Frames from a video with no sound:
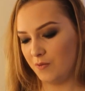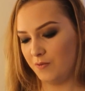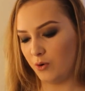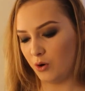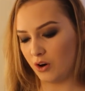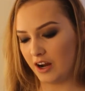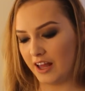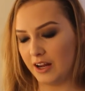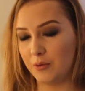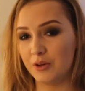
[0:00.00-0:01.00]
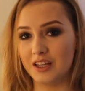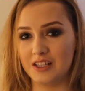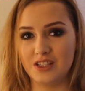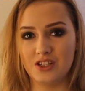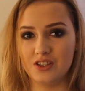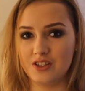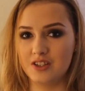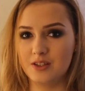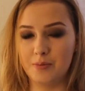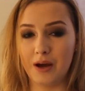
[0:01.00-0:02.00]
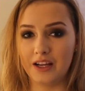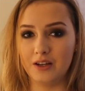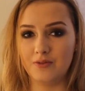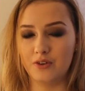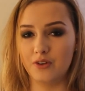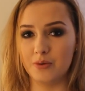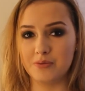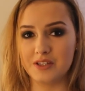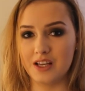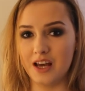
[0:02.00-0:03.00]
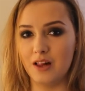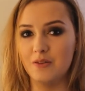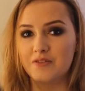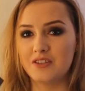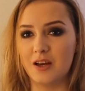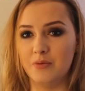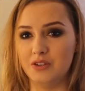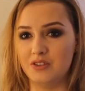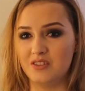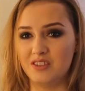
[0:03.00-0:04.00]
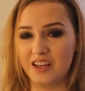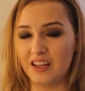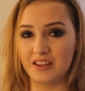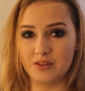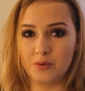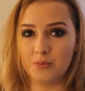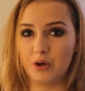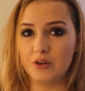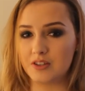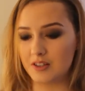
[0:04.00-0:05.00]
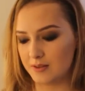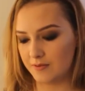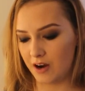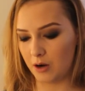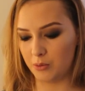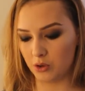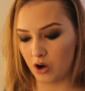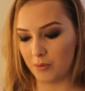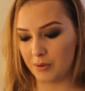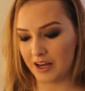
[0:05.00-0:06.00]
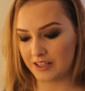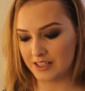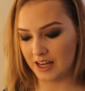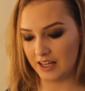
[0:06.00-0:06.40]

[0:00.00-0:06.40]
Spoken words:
for anyone that's just buying it for themselves, I would get this one because it's far more compact.